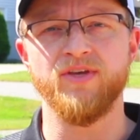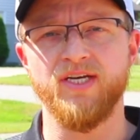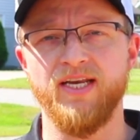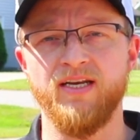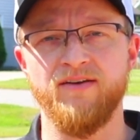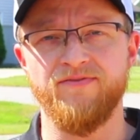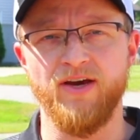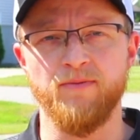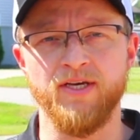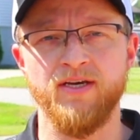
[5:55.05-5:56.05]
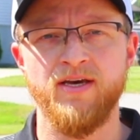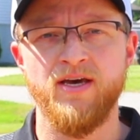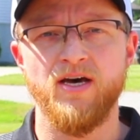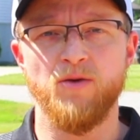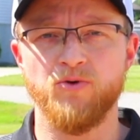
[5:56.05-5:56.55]
a Canadian family.
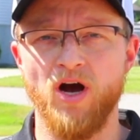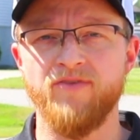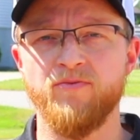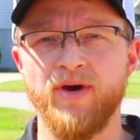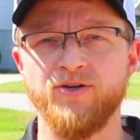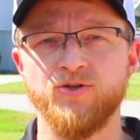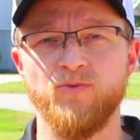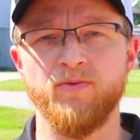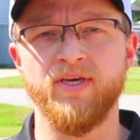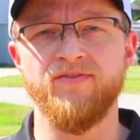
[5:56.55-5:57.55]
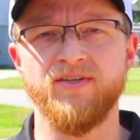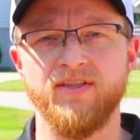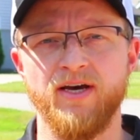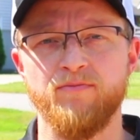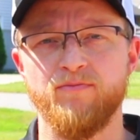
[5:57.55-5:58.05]
A private bedroom will be given to
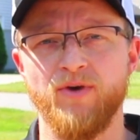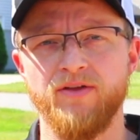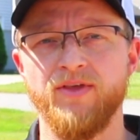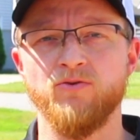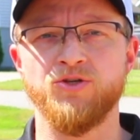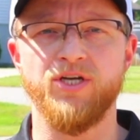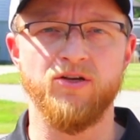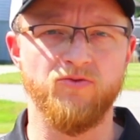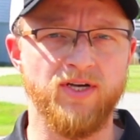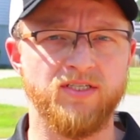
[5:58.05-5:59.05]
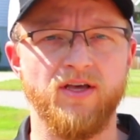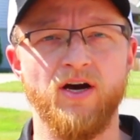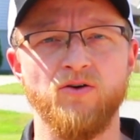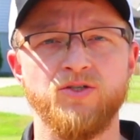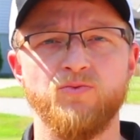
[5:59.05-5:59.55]
them, but they will share the rest of the
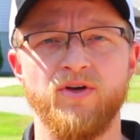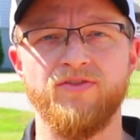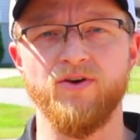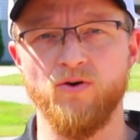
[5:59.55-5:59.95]
house with their